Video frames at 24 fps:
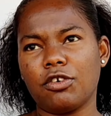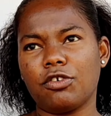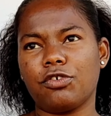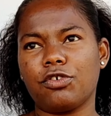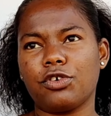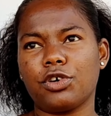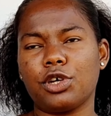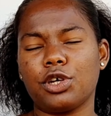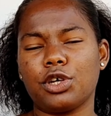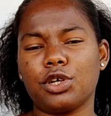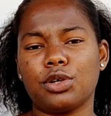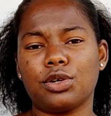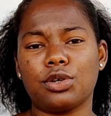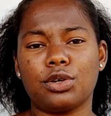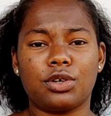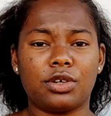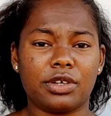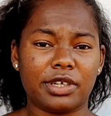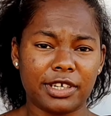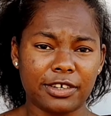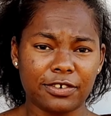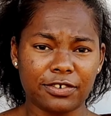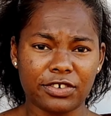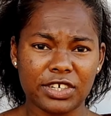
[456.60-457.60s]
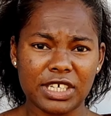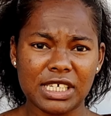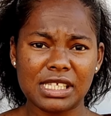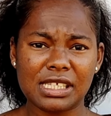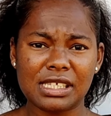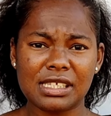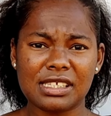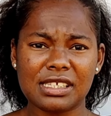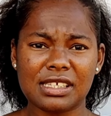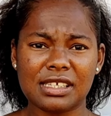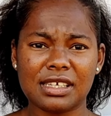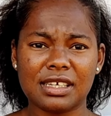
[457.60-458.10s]
for your
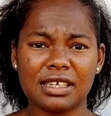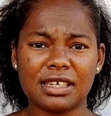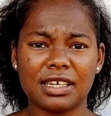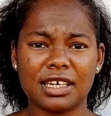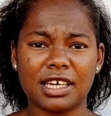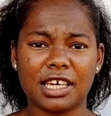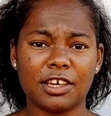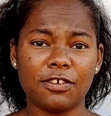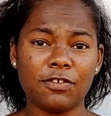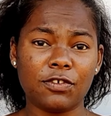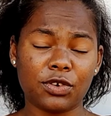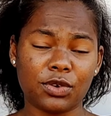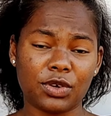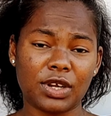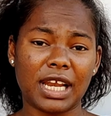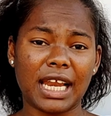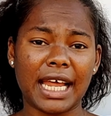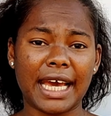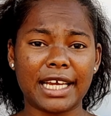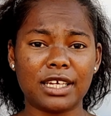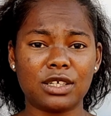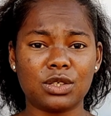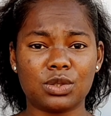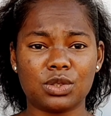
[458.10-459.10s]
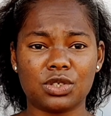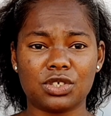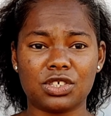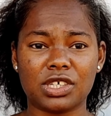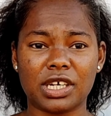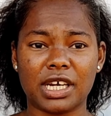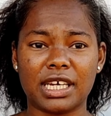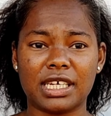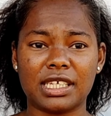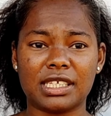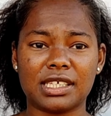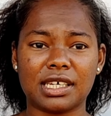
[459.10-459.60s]
reference. If you'd like to
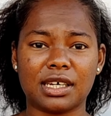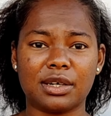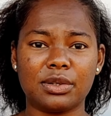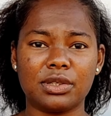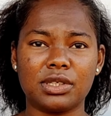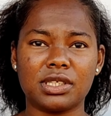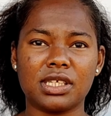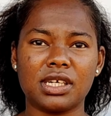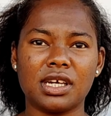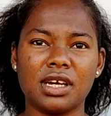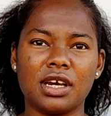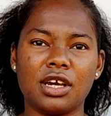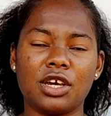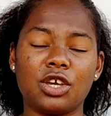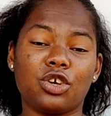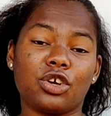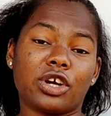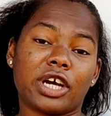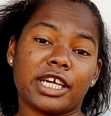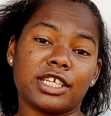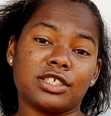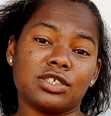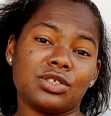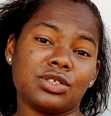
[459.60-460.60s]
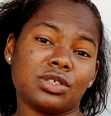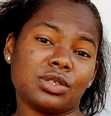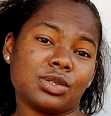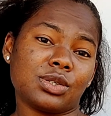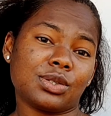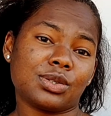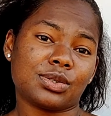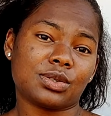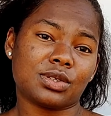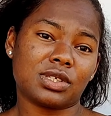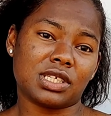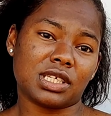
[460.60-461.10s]
try it out, you can choose
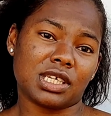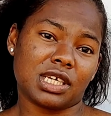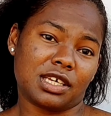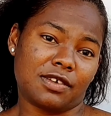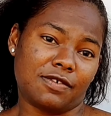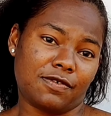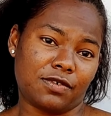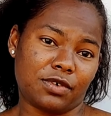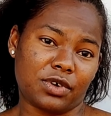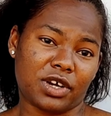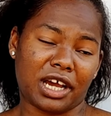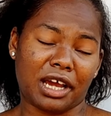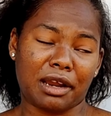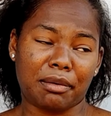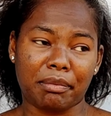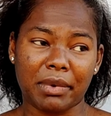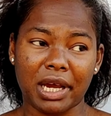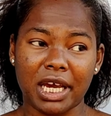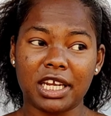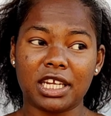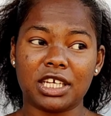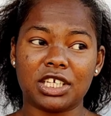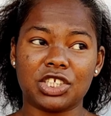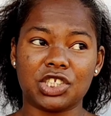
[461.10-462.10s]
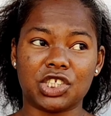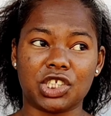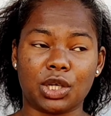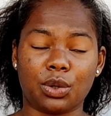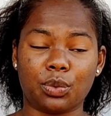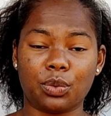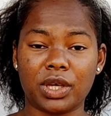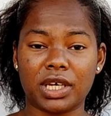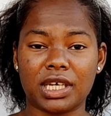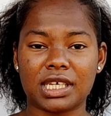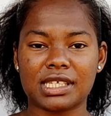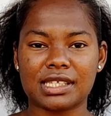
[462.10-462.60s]
to see if you can manage a
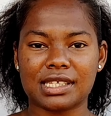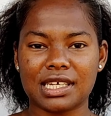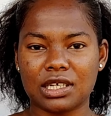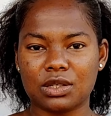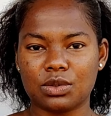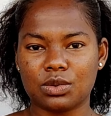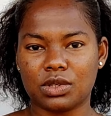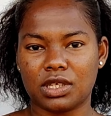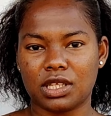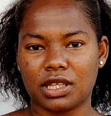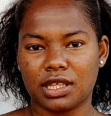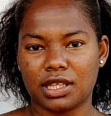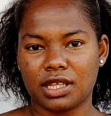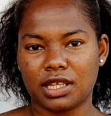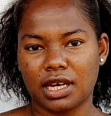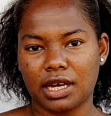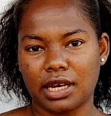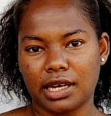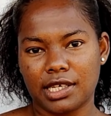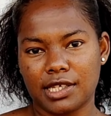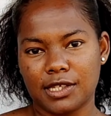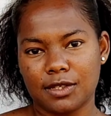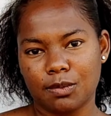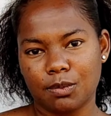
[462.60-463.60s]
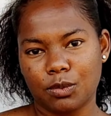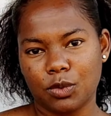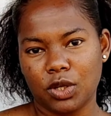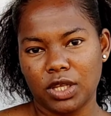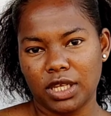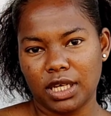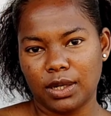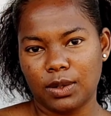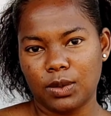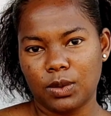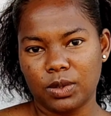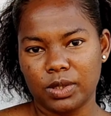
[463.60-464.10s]
week. Start with a
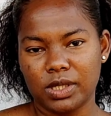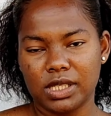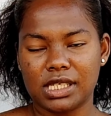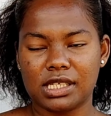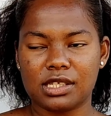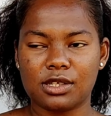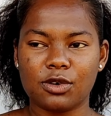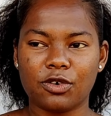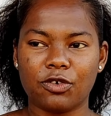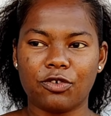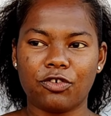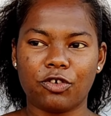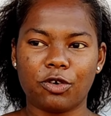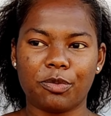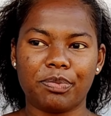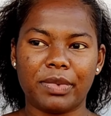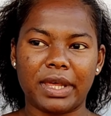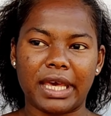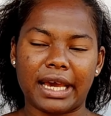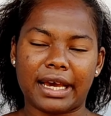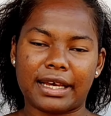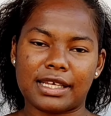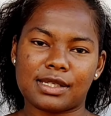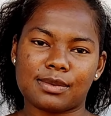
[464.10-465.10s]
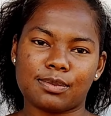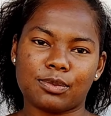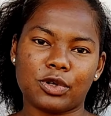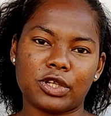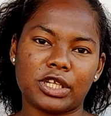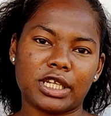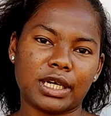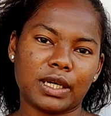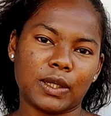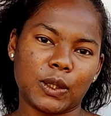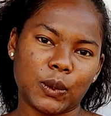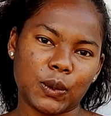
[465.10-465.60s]
smaller goal. So for me, a
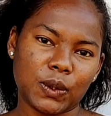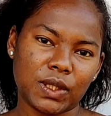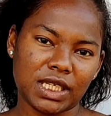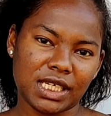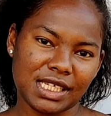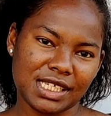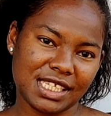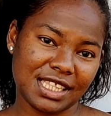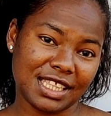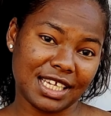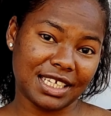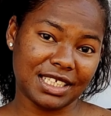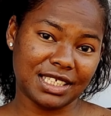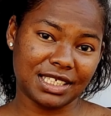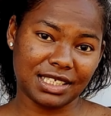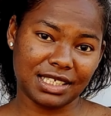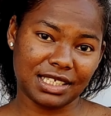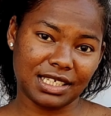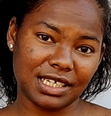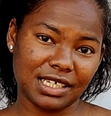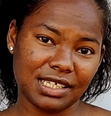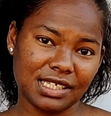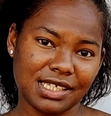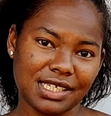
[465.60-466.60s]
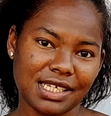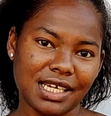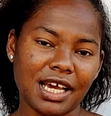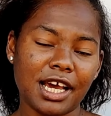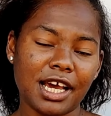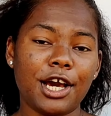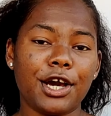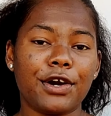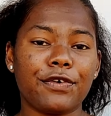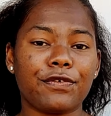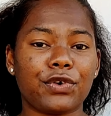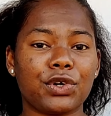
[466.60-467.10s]
smaller goal is 30 days.
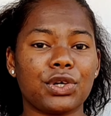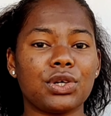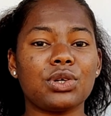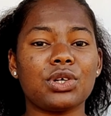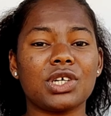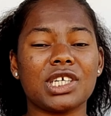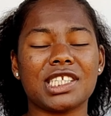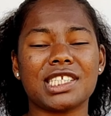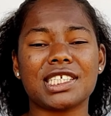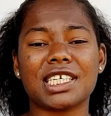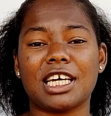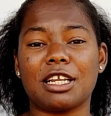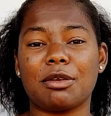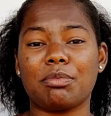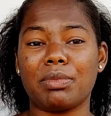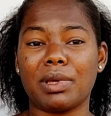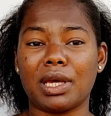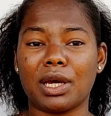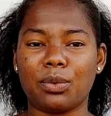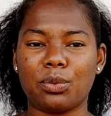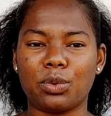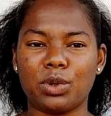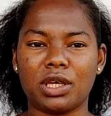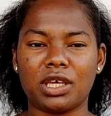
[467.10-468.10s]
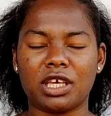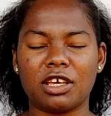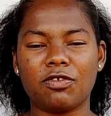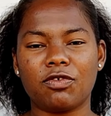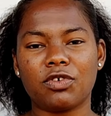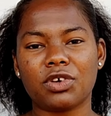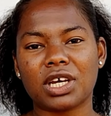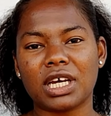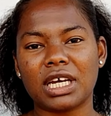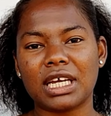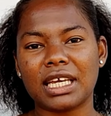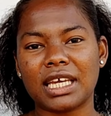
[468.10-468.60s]
For you, it can be a week. If
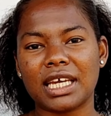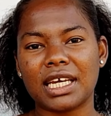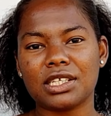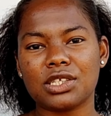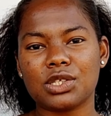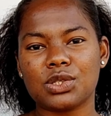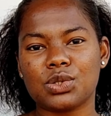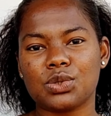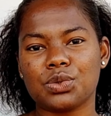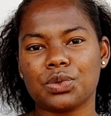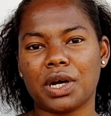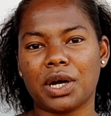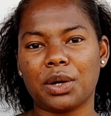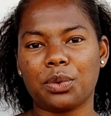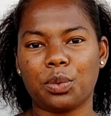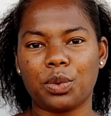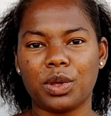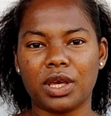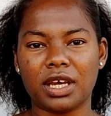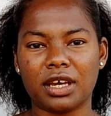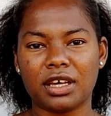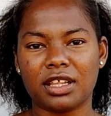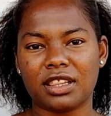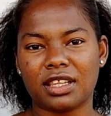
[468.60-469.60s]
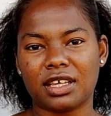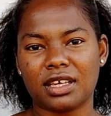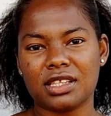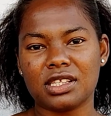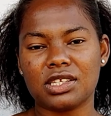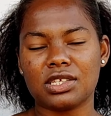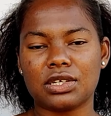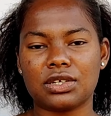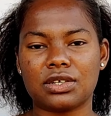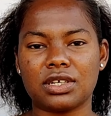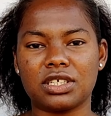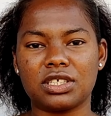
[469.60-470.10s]
you can get to a week, then
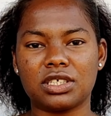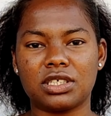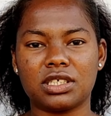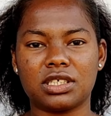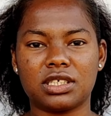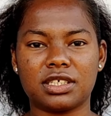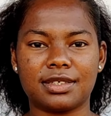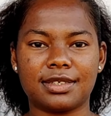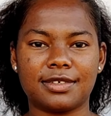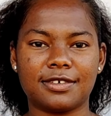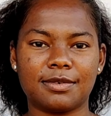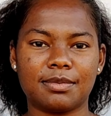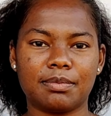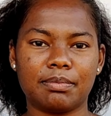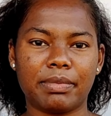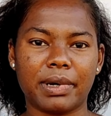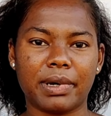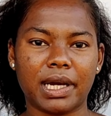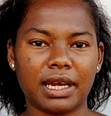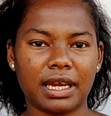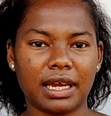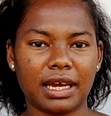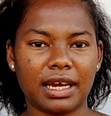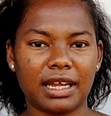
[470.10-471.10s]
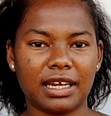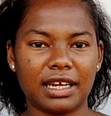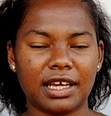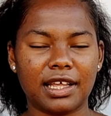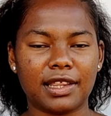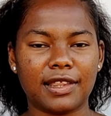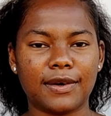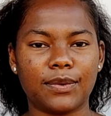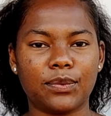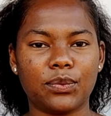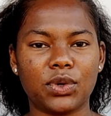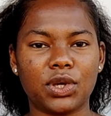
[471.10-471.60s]
stretch it by
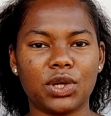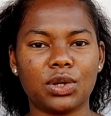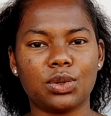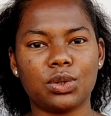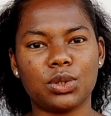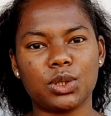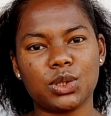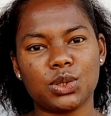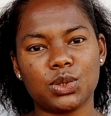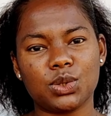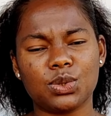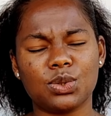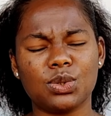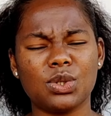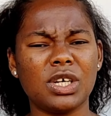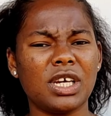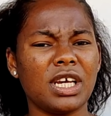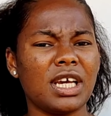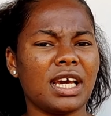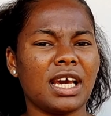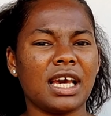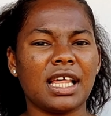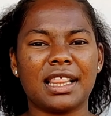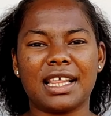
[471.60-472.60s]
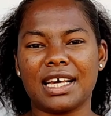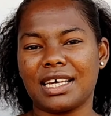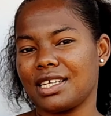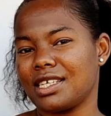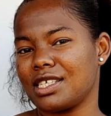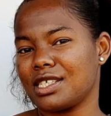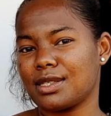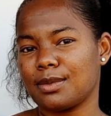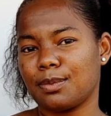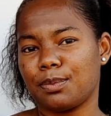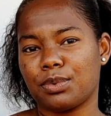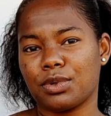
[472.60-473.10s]
another week or 2. That
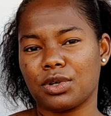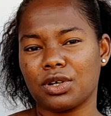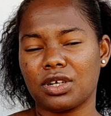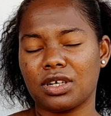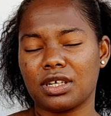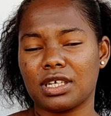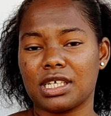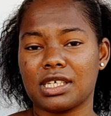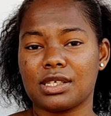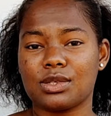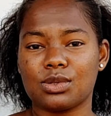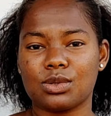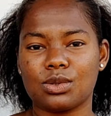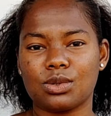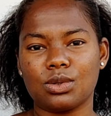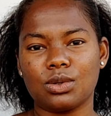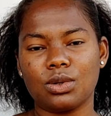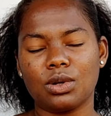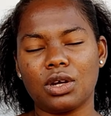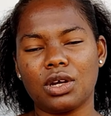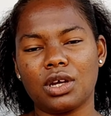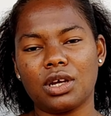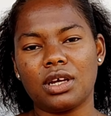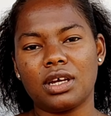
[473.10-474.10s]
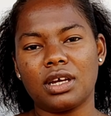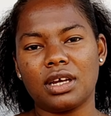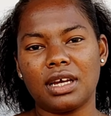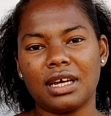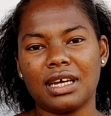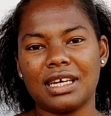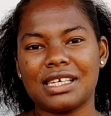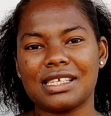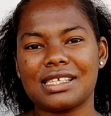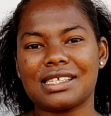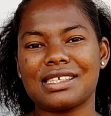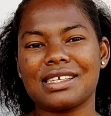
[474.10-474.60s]
is progress. So
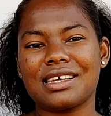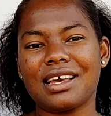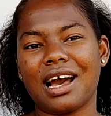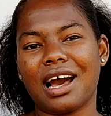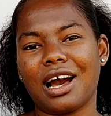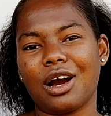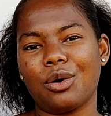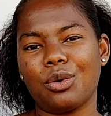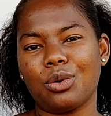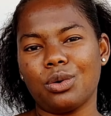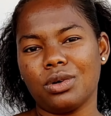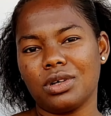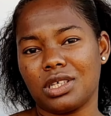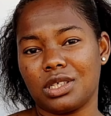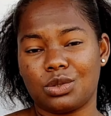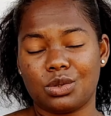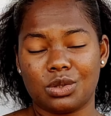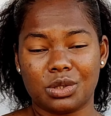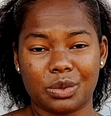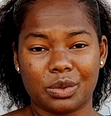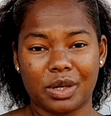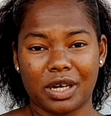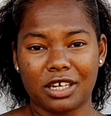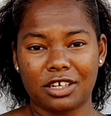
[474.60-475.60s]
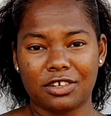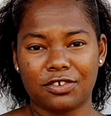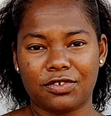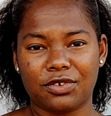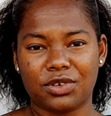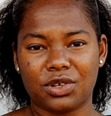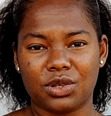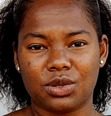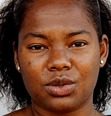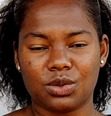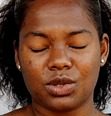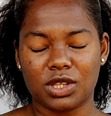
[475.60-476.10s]
see how it will work
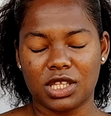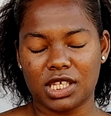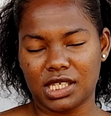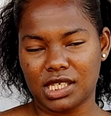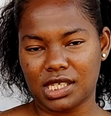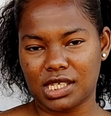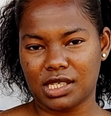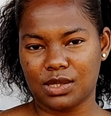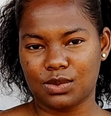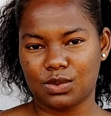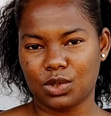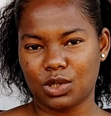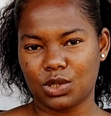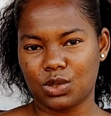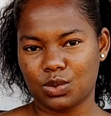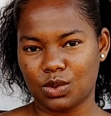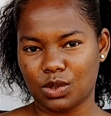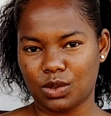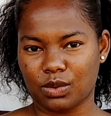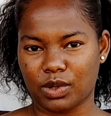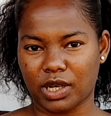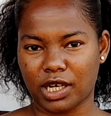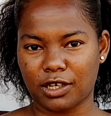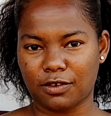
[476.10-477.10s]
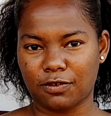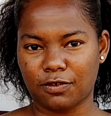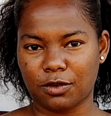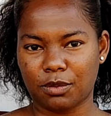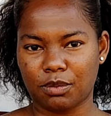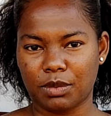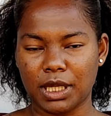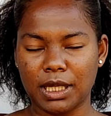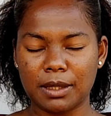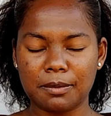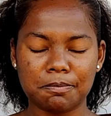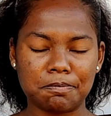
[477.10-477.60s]
for you. This is what will work for
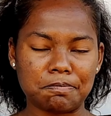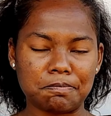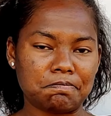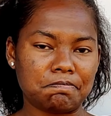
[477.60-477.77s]
me.